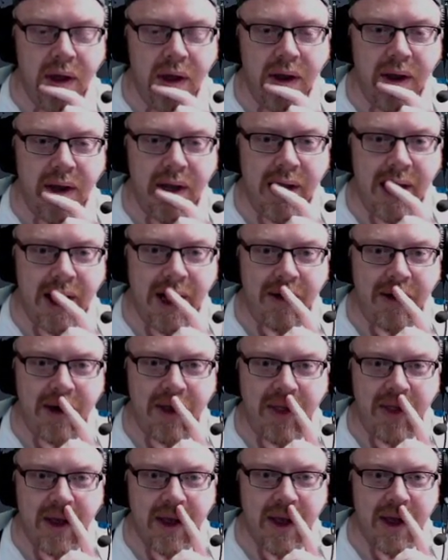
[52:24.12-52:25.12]
Now I
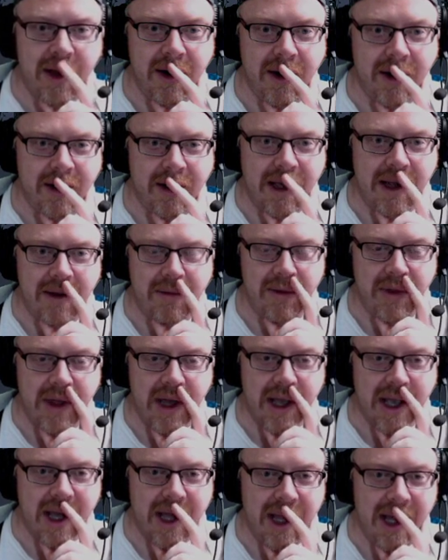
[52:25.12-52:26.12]
think I understand what
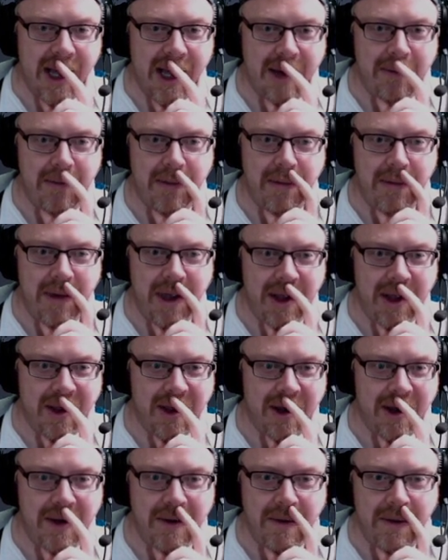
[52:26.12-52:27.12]
that clamp means then.